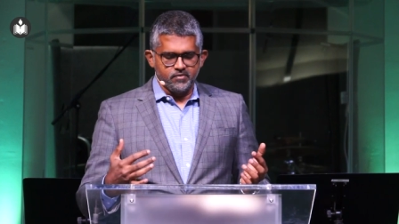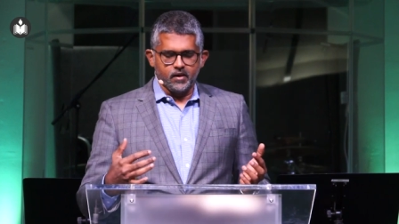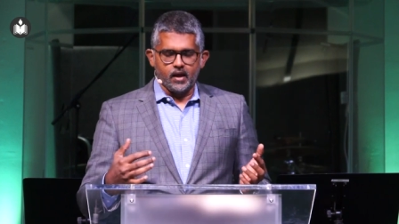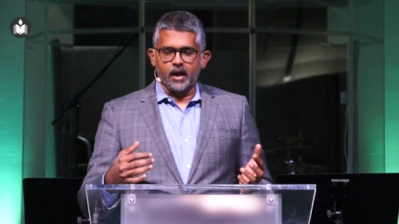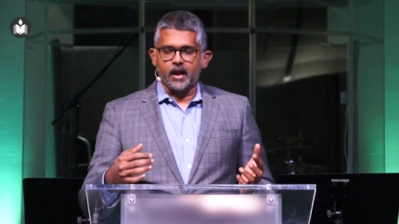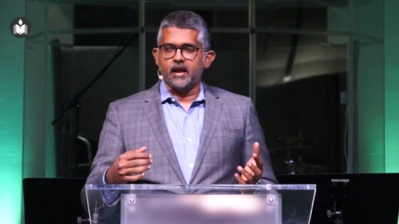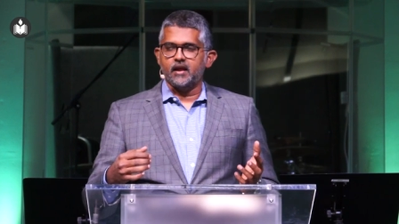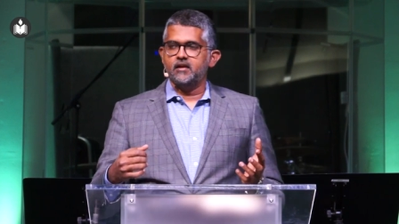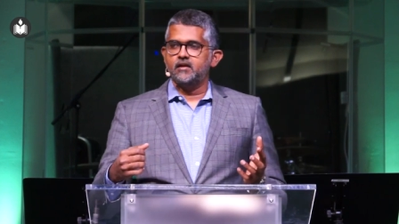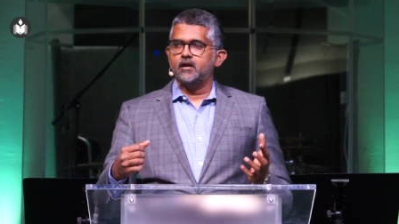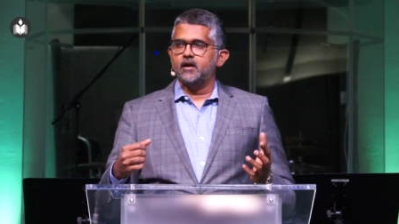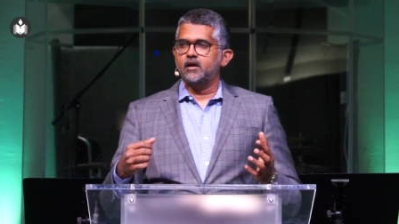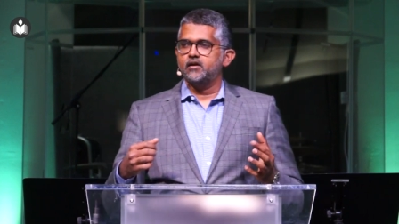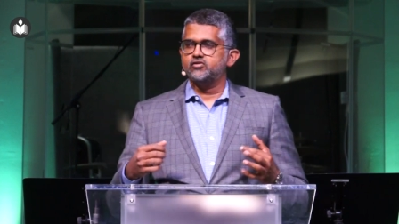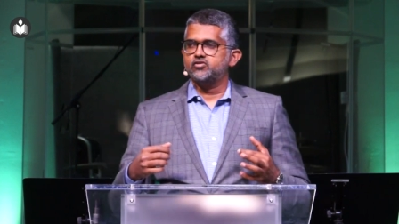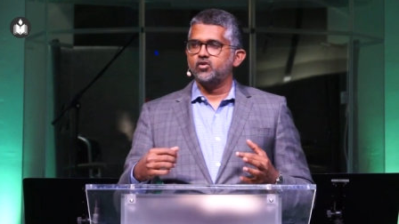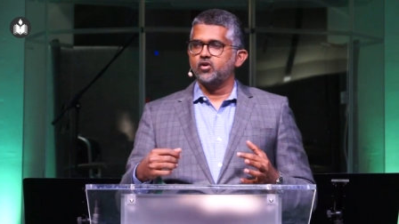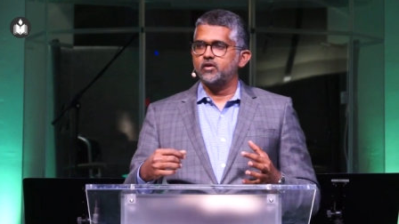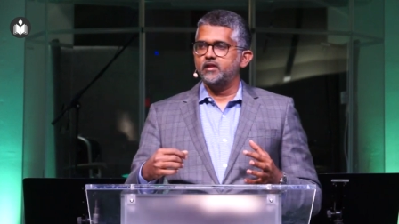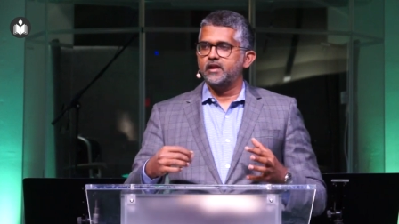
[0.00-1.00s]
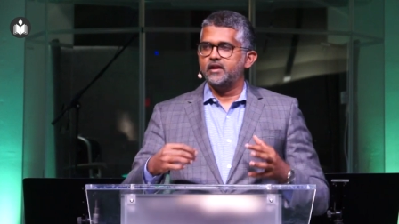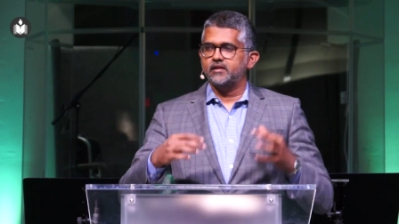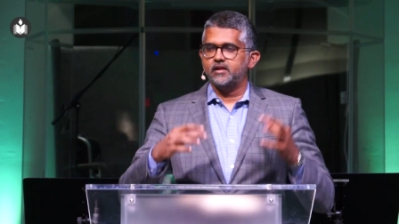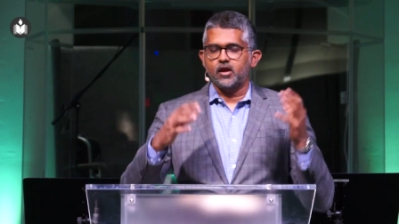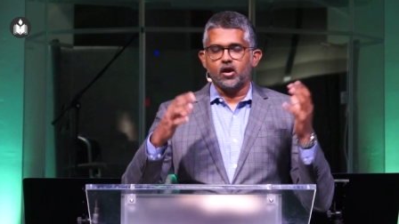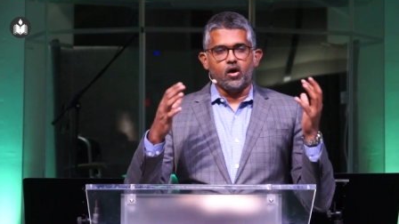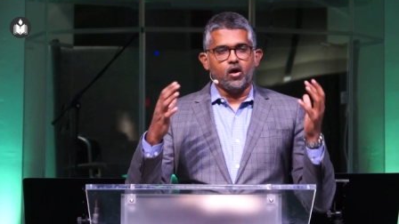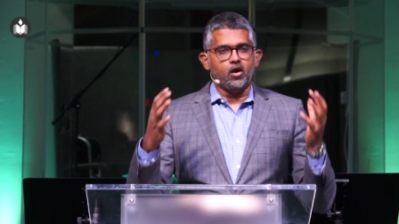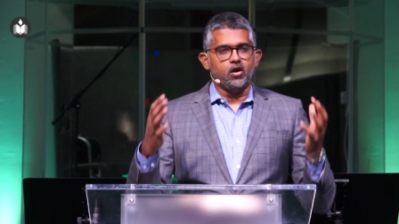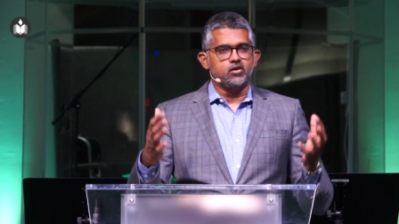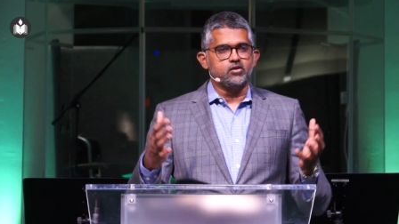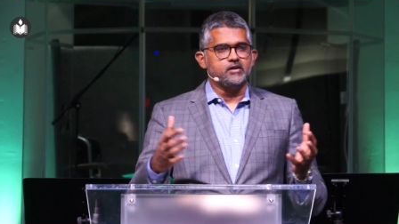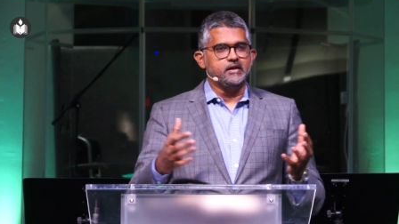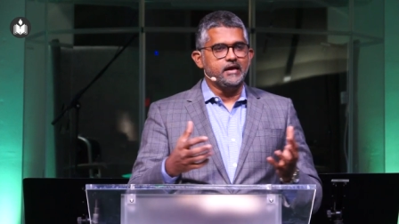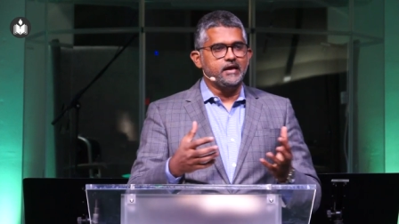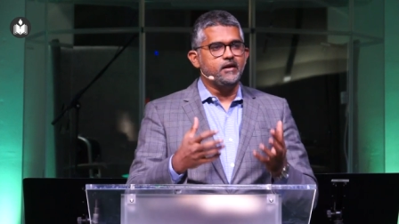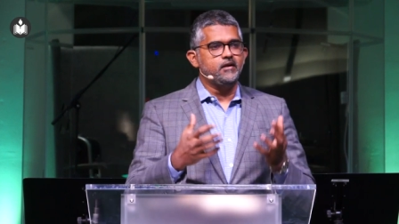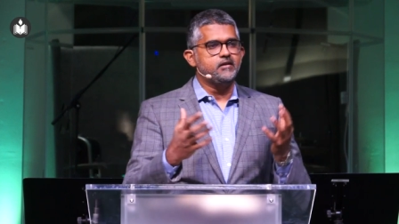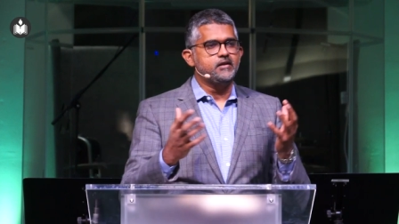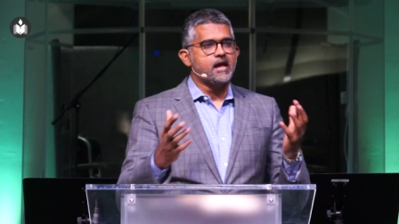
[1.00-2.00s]
And uh, so then they all
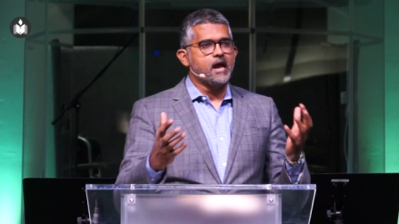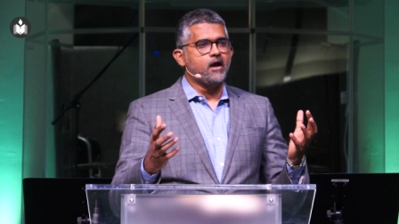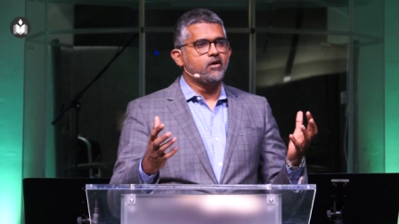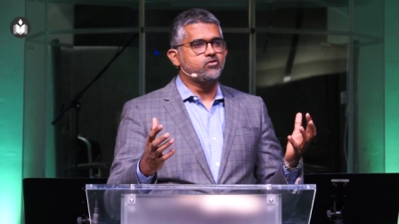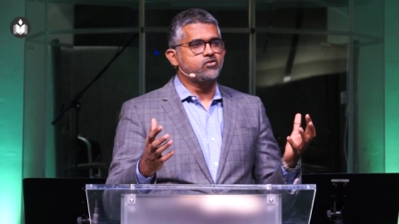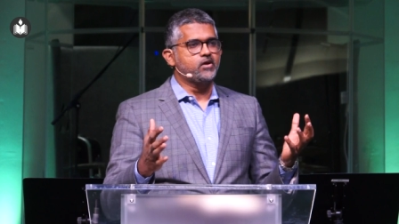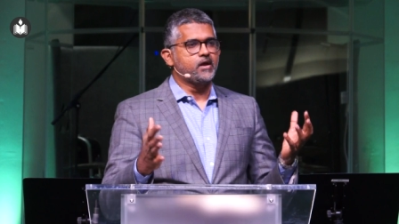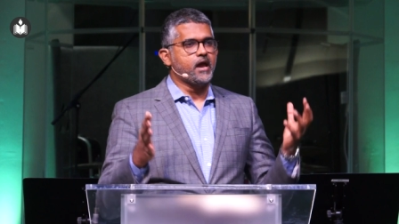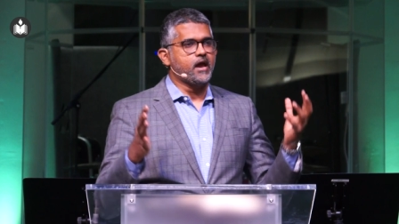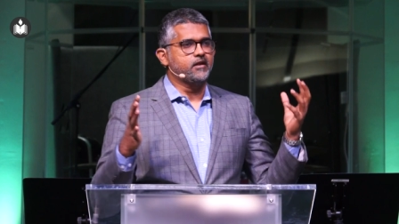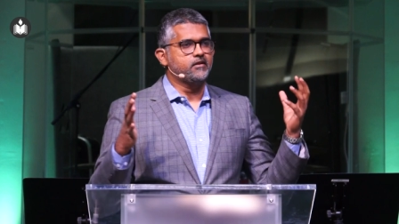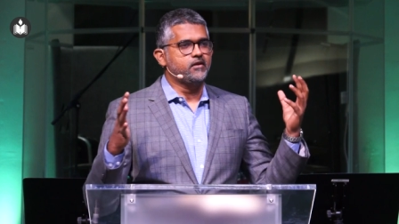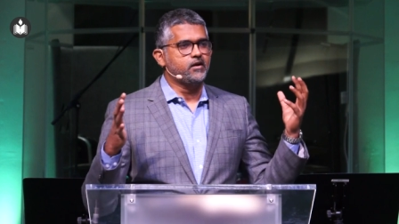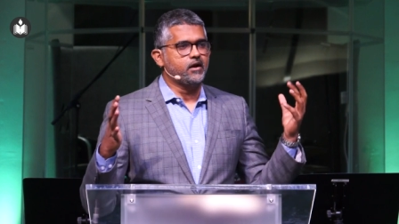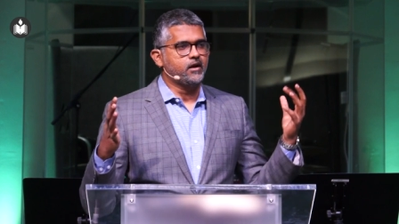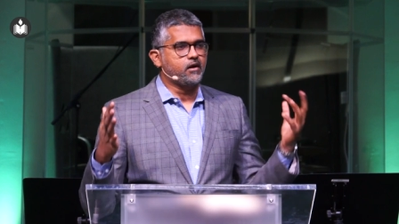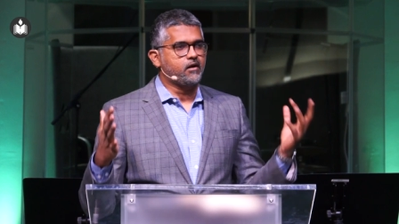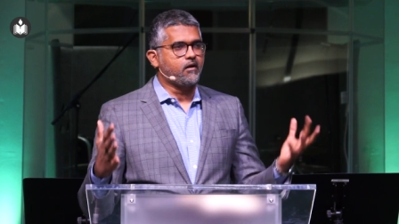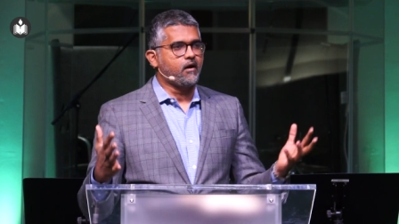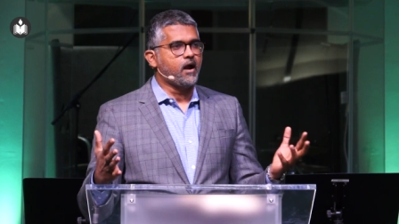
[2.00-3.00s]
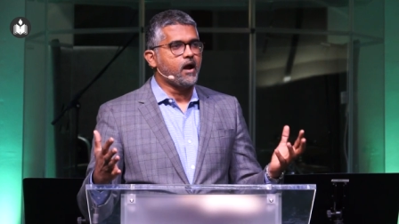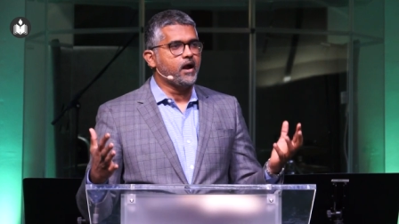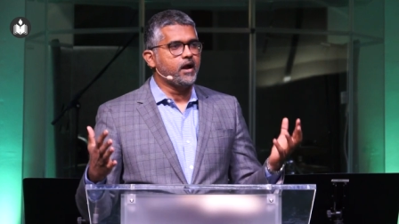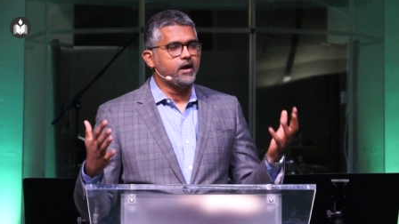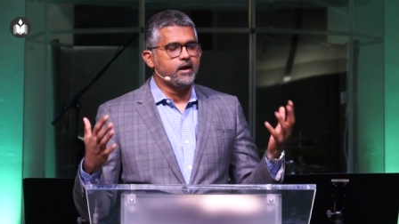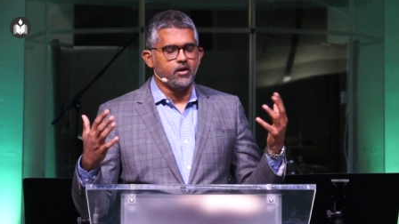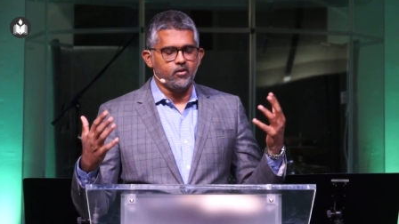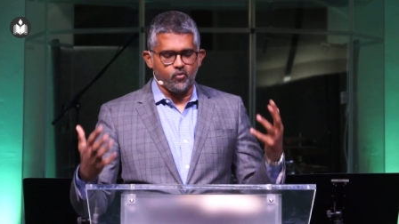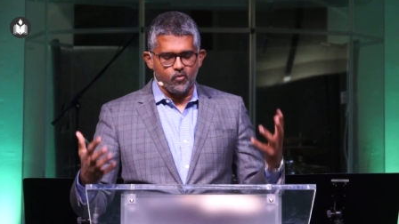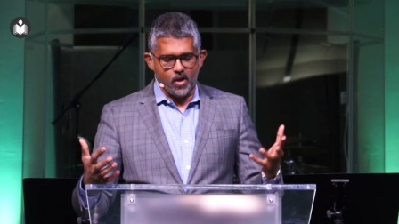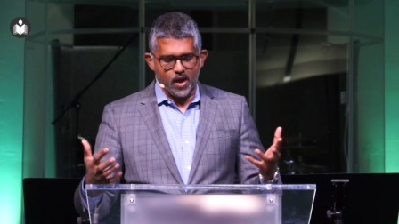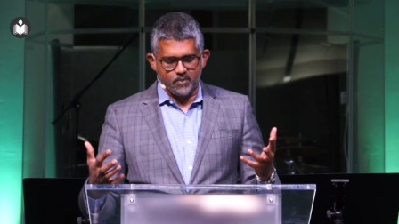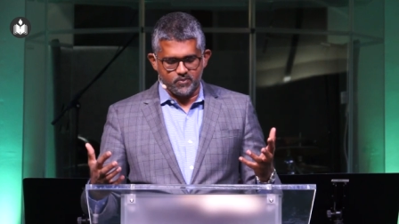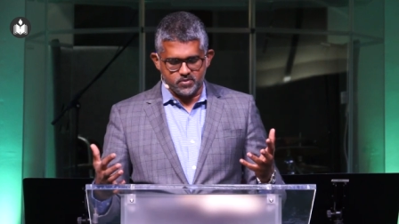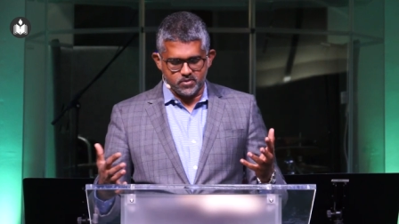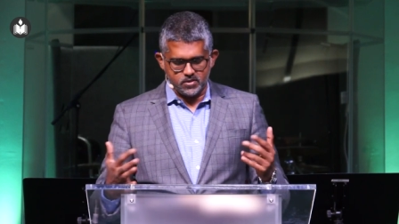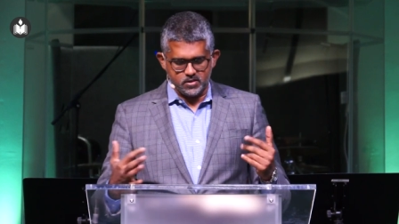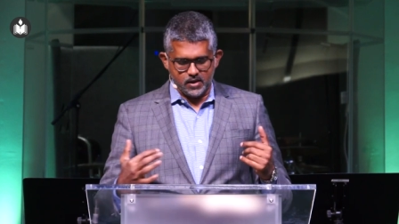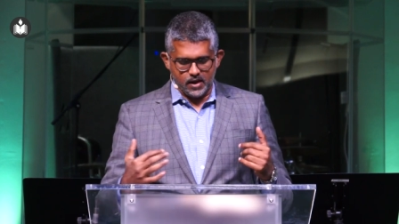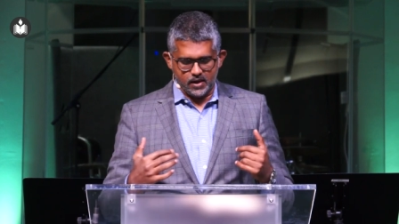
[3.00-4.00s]
kneeled down together and cried and wept